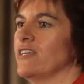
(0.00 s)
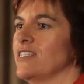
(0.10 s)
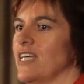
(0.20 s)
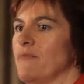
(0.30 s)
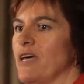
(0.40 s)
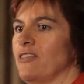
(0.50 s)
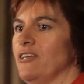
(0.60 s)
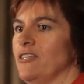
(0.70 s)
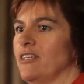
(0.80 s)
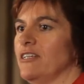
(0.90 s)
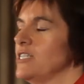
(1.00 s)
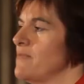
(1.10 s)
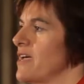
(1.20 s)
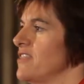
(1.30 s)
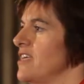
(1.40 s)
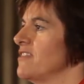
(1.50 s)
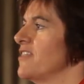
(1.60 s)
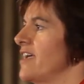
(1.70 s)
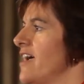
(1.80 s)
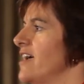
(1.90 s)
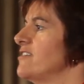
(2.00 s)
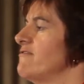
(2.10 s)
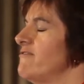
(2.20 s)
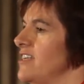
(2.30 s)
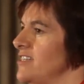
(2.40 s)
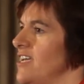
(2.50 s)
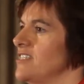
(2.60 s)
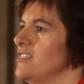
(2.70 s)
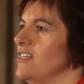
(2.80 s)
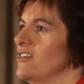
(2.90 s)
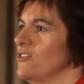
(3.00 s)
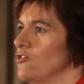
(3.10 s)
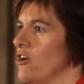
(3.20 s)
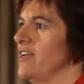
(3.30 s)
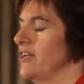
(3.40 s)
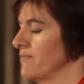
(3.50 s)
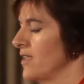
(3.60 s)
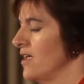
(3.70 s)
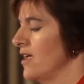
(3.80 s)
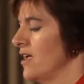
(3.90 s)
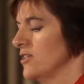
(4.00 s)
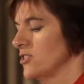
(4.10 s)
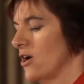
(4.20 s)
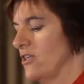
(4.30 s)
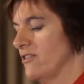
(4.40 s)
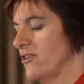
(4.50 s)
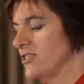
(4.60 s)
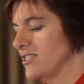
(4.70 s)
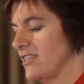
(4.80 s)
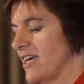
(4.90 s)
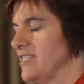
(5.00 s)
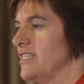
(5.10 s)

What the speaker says: I can say about the utilities back then, they had fantastic training. So the first thing they